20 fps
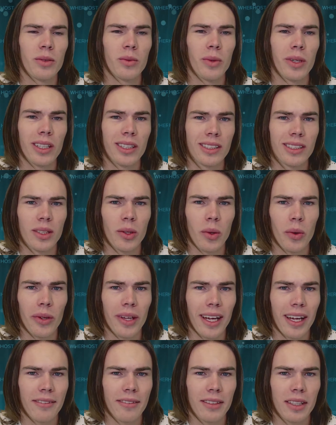want to see all the
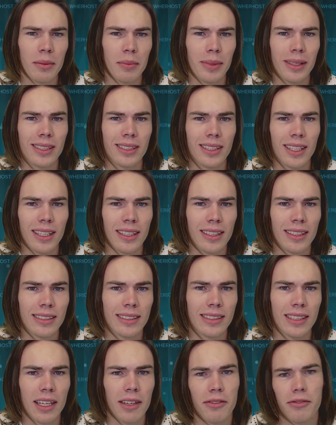FTP setting
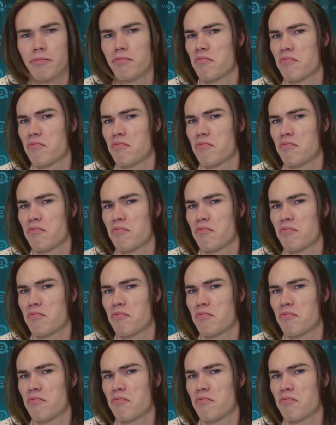stuff.